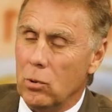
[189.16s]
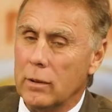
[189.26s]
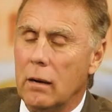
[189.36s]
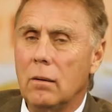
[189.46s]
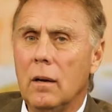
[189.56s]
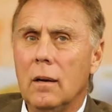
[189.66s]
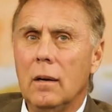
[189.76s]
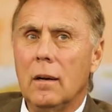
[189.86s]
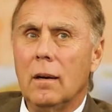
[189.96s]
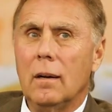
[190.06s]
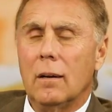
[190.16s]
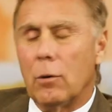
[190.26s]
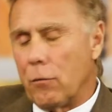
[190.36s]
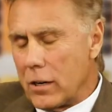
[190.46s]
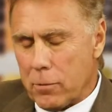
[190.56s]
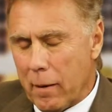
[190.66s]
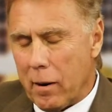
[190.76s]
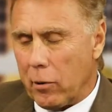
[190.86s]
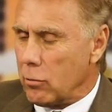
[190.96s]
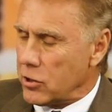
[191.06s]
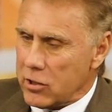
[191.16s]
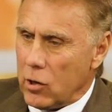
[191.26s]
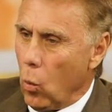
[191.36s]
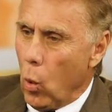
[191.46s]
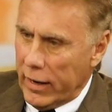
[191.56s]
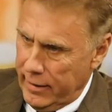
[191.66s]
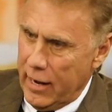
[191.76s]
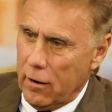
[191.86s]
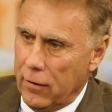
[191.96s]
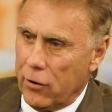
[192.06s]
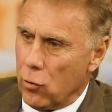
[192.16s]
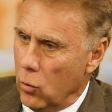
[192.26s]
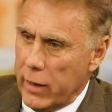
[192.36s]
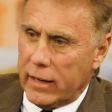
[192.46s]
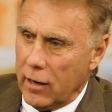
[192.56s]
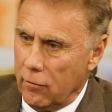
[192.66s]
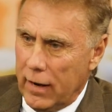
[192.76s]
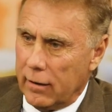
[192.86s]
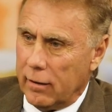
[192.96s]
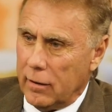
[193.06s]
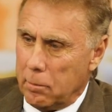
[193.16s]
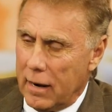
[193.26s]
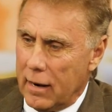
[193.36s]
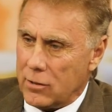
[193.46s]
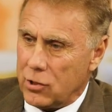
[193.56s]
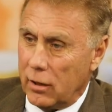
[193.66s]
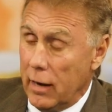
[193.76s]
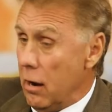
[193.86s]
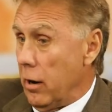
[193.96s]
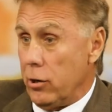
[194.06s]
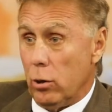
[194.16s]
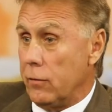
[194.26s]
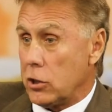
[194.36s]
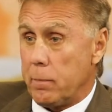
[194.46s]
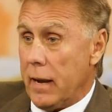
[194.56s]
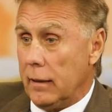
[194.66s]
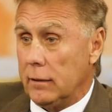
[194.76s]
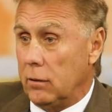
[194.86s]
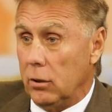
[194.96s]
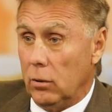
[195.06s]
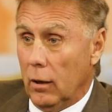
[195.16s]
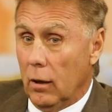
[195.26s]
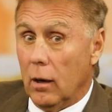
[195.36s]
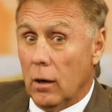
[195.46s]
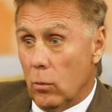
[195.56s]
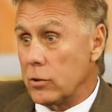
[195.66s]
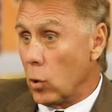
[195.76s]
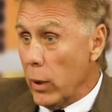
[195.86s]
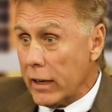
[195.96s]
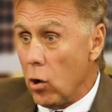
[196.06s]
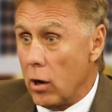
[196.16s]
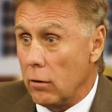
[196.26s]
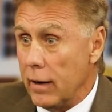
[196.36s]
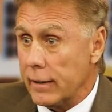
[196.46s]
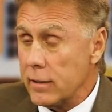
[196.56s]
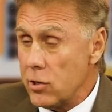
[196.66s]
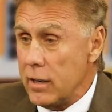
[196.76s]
Now, refresh my memory. Was this a one-day event or a weekend event in the past? And now I know you've expanded it to, well, it's a week-long event, isn't it?